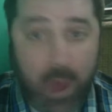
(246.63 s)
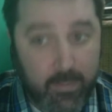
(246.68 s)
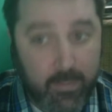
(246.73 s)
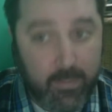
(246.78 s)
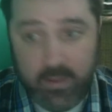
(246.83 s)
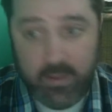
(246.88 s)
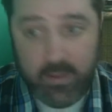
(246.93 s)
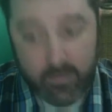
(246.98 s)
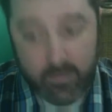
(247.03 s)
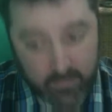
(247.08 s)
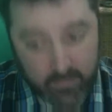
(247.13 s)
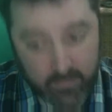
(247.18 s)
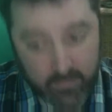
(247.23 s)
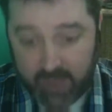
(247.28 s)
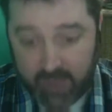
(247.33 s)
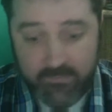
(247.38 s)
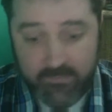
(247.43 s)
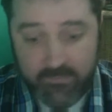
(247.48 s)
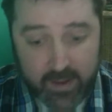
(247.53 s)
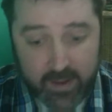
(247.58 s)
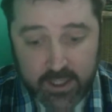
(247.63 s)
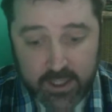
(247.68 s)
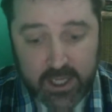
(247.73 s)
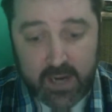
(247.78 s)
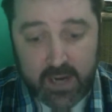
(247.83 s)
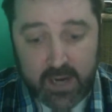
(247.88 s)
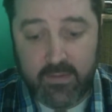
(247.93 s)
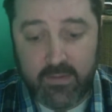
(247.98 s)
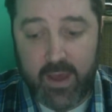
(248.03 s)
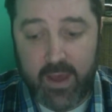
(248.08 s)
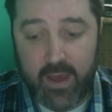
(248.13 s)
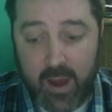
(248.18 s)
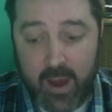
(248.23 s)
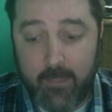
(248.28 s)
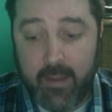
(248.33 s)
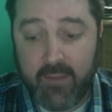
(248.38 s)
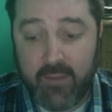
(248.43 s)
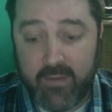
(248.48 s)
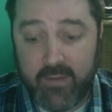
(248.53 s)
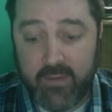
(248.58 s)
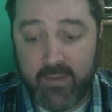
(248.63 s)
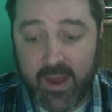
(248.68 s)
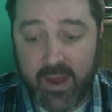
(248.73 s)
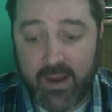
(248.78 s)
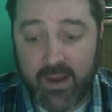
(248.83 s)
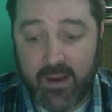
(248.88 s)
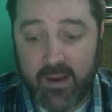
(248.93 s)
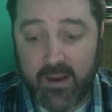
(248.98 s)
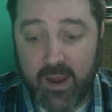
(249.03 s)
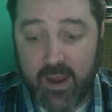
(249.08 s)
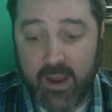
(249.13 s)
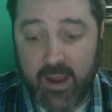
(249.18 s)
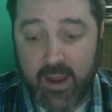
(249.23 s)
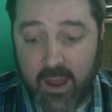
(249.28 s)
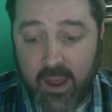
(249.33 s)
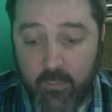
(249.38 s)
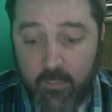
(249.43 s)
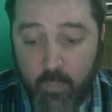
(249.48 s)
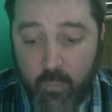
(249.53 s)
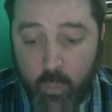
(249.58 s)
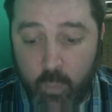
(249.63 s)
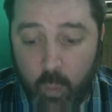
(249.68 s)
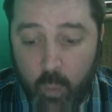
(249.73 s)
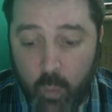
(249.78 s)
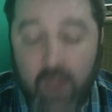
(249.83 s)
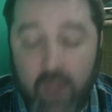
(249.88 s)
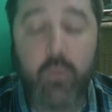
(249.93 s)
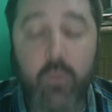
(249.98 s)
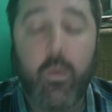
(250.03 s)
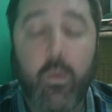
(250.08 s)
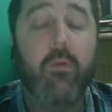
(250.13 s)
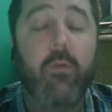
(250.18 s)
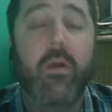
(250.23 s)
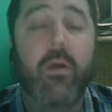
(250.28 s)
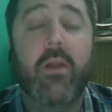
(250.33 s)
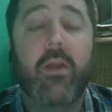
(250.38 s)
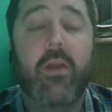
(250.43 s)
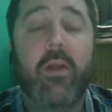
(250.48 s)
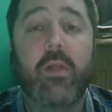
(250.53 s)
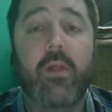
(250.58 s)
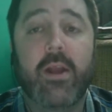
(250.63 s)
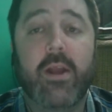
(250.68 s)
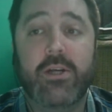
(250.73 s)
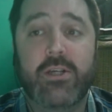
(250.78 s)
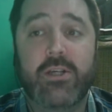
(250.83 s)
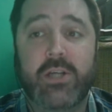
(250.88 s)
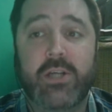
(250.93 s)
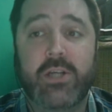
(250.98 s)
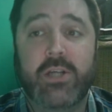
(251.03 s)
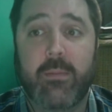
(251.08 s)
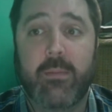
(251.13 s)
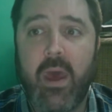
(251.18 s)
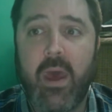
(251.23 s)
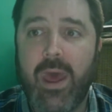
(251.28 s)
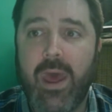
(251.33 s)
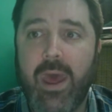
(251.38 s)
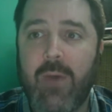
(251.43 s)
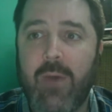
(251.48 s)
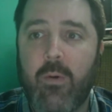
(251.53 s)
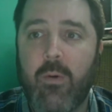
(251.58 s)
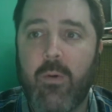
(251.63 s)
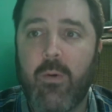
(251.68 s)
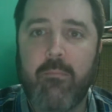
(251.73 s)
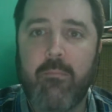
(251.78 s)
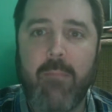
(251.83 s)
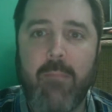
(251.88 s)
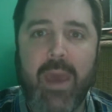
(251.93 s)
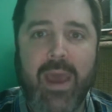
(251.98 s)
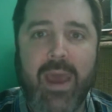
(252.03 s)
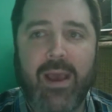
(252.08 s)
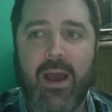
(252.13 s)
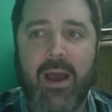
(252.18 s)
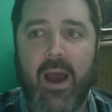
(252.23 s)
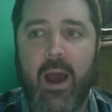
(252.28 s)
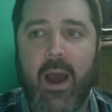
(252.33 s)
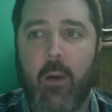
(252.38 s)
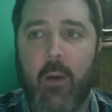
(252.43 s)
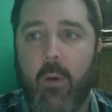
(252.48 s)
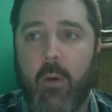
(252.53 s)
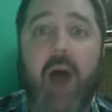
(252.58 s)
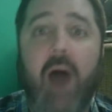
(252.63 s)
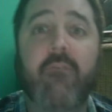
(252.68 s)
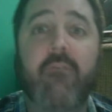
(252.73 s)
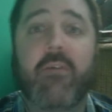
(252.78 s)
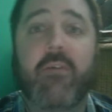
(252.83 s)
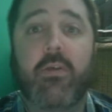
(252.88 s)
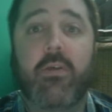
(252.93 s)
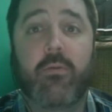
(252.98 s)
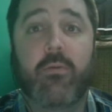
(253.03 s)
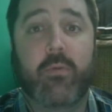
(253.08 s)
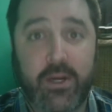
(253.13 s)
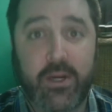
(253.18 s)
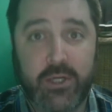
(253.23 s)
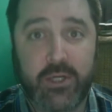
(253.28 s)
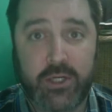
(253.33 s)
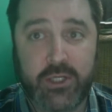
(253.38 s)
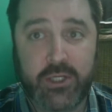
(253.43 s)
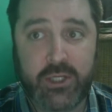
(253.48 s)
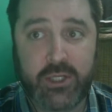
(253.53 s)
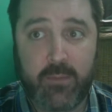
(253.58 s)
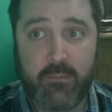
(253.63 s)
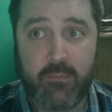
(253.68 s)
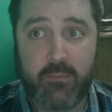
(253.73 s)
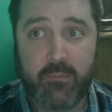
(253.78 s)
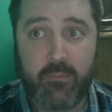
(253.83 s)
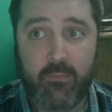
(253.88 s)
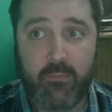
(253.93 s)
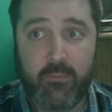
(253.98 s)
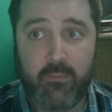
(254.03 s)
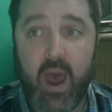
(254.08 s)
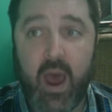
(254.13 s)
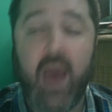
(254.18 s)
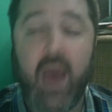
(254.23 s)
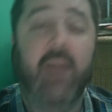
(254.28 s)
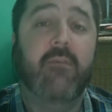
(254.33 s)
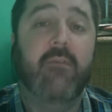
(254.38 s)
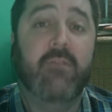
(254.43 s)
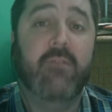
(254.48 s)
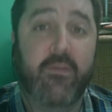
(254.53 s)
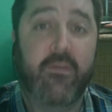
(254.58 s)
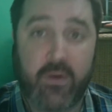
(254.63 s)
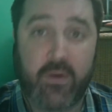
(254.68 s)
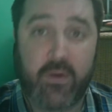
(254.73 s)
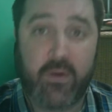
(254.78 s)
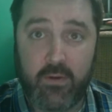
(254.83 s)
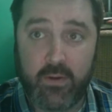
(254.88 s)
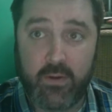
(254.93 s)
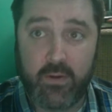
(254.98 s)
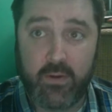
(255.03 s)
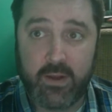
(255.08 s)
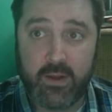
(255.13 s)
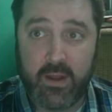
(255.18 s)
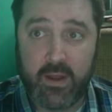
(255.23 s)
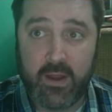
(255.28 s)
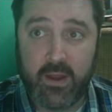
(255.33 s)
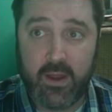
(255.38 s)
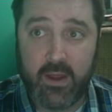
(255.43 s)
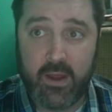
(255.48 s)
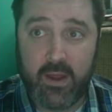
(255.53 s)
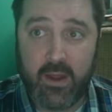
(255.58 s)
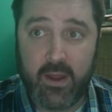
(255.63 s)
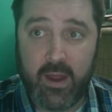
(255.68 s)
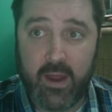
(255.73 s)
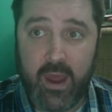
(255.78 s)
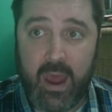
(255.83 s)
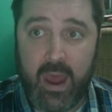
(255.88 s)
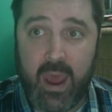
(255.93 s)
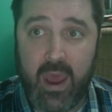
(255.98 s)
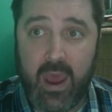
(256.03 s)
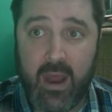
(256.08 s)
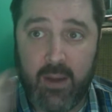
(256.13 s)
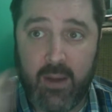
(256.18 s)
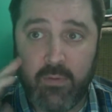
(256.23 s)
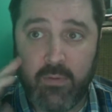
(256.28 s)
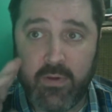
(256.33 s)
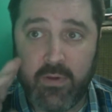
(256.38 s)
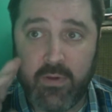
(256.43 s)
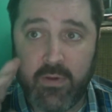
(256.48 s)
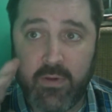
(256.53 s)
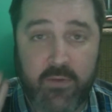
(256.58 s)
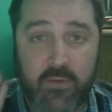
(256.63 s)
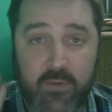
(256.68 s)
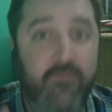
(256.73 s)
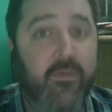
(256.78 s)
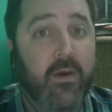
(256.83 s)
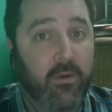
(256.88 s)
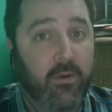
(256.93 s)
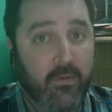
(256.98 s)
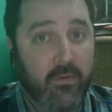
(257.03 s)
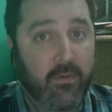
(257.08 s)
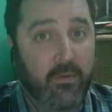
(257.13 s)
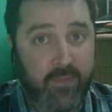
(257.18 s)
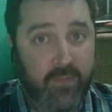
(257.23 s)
Absolutely, there's definitely a chance of that. Uh, but I feel like once we were in a relationship, it would make our office relationship kind of difficult and it was just the fear of